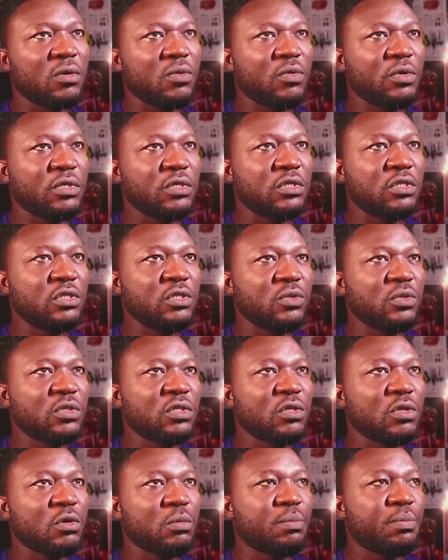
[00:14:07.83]
Reduce
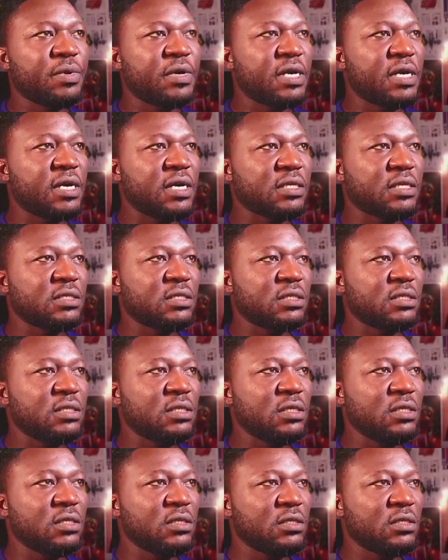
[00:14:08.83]
the
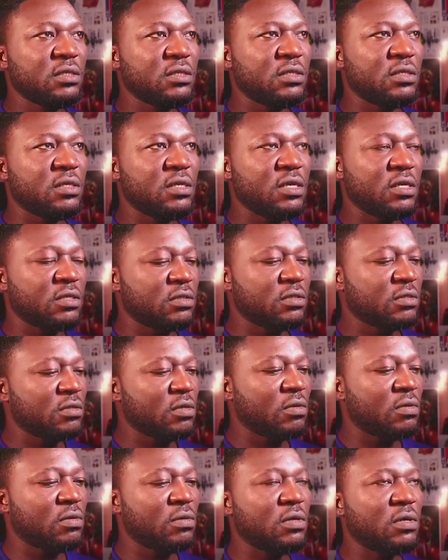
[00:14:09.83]
opacity like
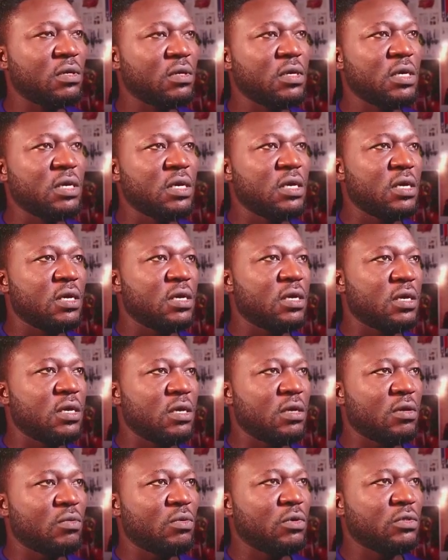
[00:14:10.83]
so.
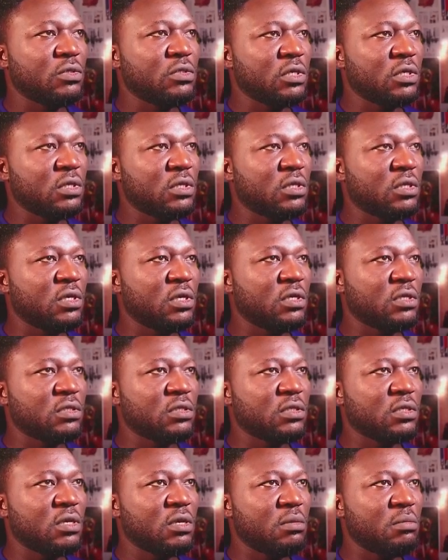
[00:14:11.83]
I'll rotate
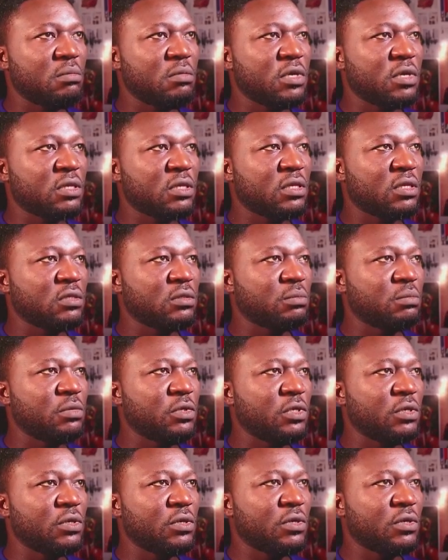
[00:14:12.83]
this, make this
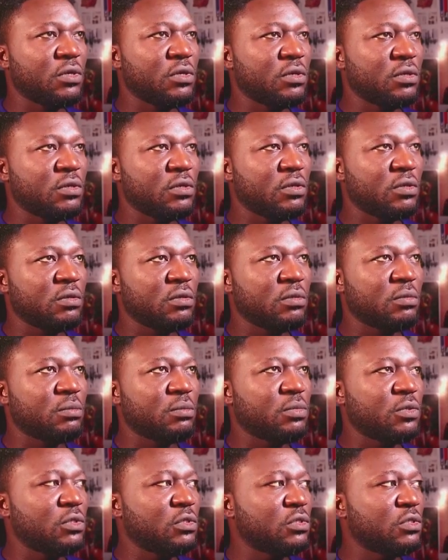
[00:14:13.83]
bigger.
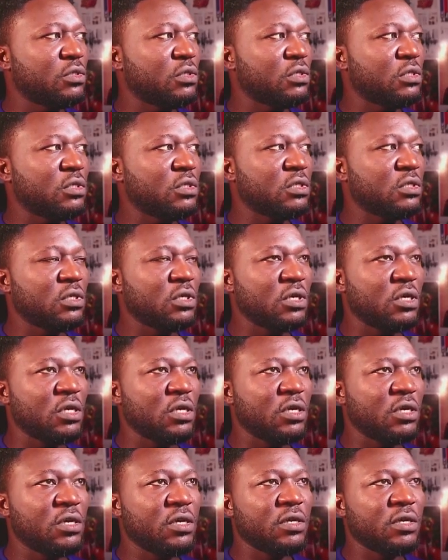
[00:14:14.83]
This one is
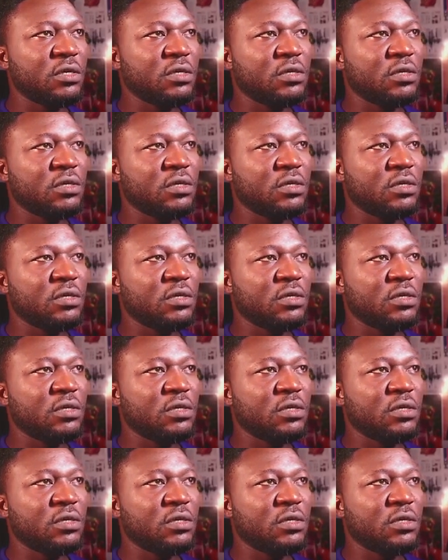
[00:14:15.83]
here.